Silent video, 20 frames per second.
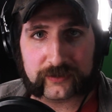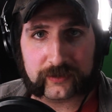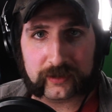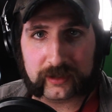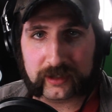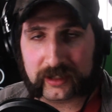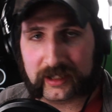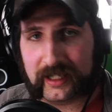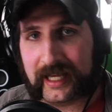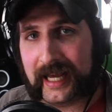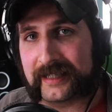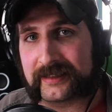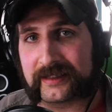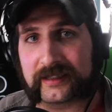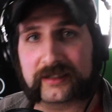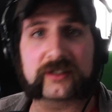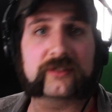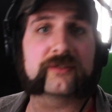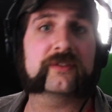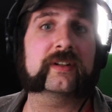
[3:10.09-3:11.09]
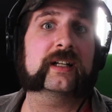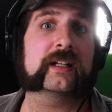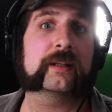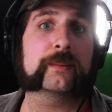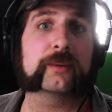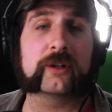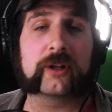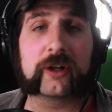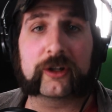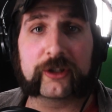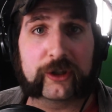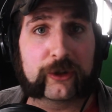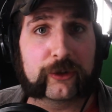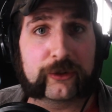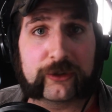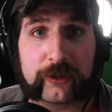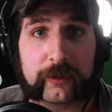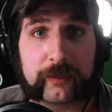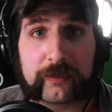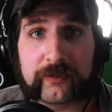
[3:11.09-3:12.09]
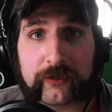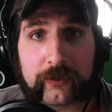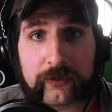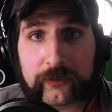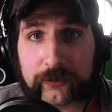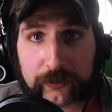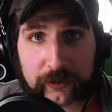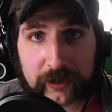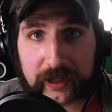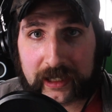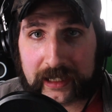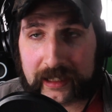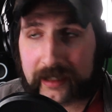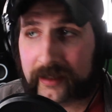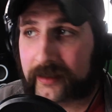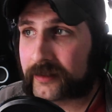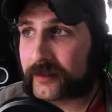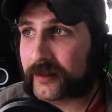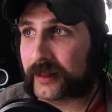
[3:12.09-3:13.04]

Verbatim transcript: for the classics available on YouTube for free,